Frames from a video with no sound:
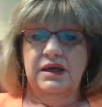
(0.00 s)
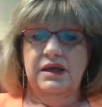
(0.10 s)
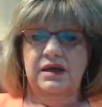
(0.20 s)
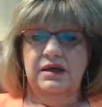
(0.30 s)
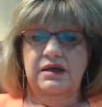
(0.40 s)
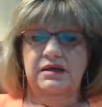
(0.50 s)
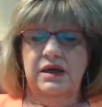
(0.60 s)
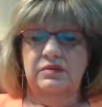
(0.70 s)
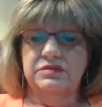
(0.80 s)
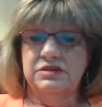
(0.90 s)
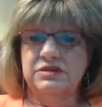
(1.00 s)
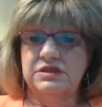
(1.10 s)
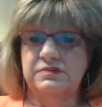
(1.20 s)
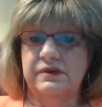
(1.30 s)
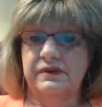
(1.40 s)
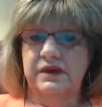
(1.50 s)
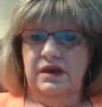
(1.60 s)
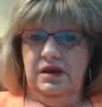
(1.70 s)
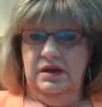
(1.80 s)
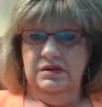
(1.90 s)
And I was going to spend the
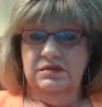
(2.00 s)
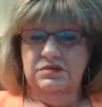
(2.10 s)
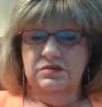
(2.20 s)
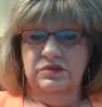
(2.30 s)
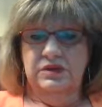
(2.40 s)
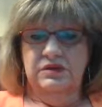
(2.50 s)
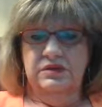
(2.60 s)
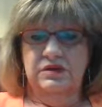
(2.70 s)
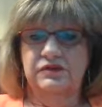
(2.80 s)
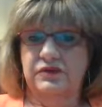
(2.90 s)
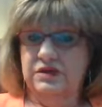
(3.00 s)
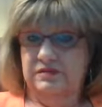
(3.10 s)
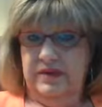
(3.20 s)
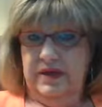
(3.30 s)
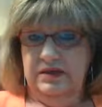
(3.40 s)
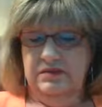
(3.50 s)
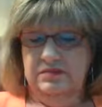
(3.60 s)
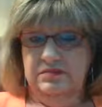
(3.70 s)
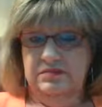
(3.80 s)
night with a friend of mine.